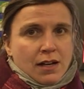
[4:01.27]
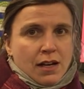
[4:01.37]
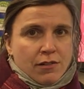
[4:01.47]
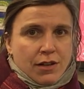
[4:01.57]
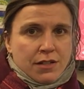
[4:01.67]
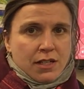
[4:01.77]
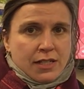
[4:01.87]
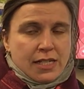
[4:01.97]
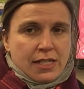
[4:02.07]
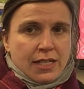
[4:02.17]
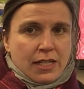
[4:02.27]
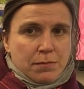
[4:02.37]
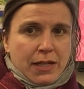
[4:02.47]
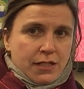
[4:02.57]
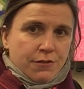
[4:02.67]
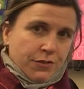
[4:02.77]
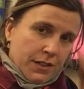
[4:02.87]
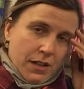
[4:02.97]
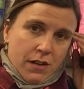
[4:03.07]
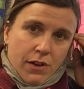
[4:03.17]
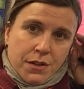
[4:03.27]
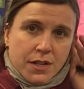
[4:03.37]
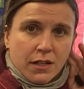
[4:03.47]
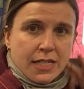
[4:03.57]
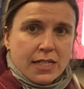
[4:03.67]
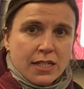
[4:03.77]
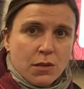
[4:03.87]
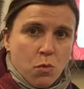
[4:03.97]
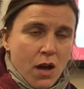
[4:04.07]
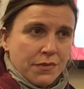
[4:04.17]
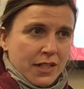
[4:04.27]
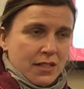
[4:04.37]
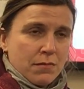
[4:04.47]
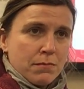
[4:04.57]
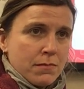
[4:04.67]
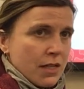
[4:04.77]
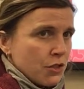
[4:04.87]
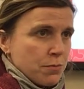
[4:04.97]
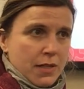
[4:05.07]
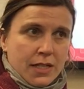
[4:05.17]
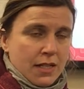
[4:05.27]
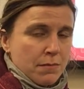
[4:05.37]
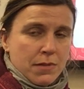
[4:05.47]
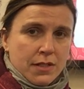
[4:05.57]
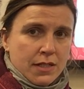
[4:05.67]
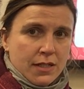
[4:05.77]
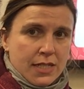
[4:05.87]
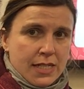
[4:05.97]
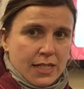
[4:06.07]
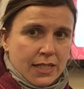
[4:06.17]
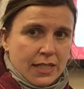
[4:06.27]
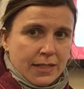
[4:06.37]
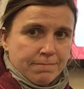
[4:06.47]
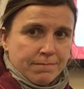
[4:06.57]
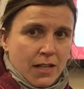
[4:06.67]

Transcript: I wrote the 19 back to front. I wrote 91. That's a much bigger number than 19.